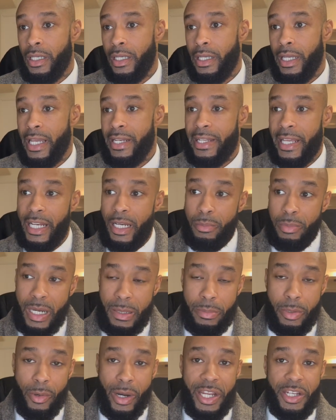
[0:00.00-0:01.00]
In data
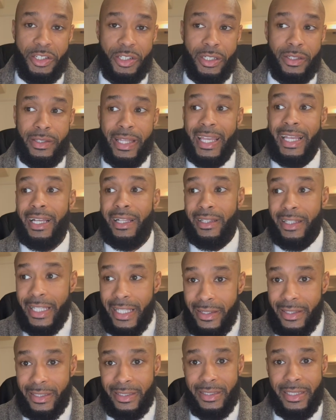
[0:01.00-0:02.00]
preparation, they clean
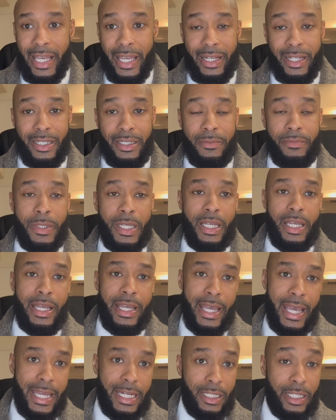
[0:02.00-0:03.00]
this data,
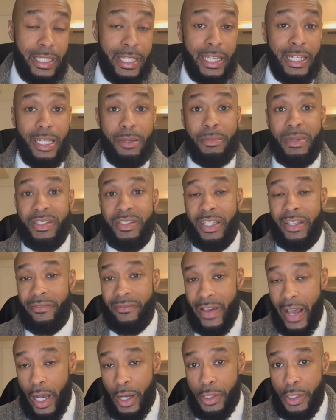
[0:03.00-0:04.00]
handling any missing
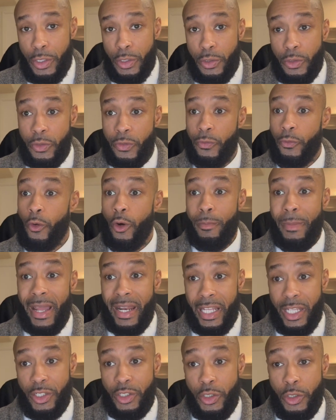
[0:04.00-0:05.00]
values, format
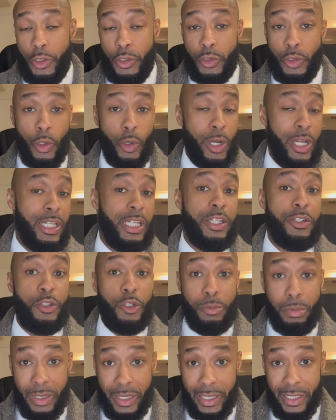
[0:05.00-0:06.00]
issues, or any
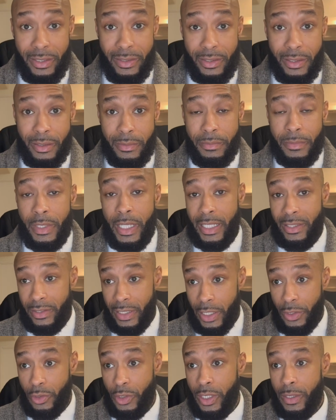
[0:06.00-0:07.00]
duplicates,
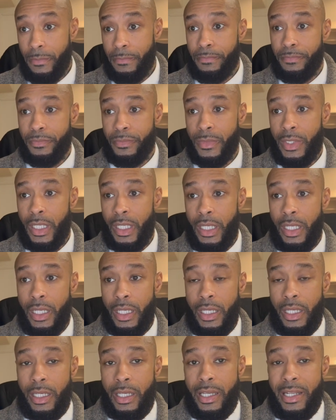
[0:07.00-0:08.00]
etc.
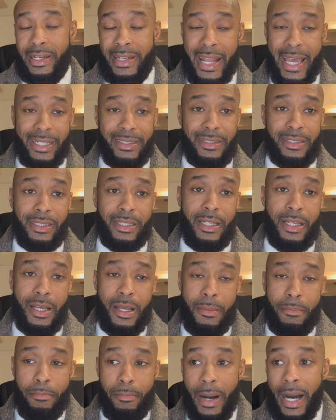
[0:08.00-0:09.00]
Next,
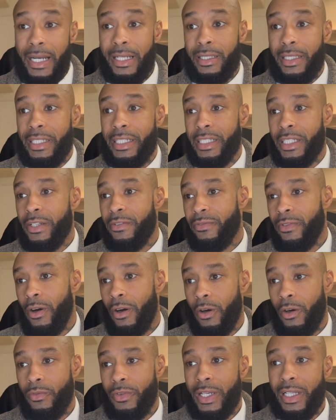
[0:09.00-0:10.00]
modeling could
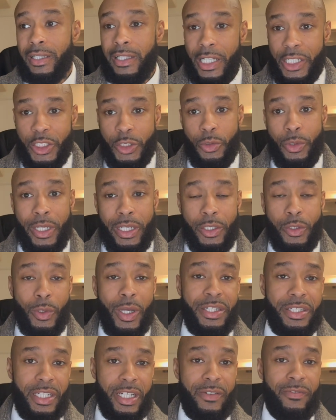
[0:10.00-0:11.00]
involve clustering to
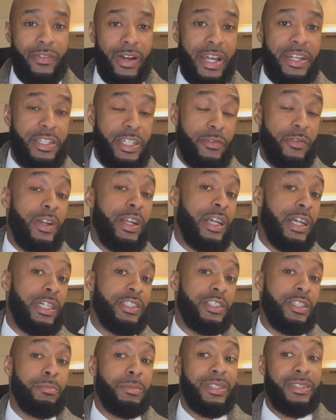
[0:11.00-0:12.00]
identify different
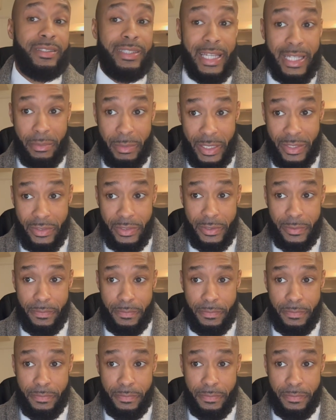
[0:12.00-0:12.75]
customer segments.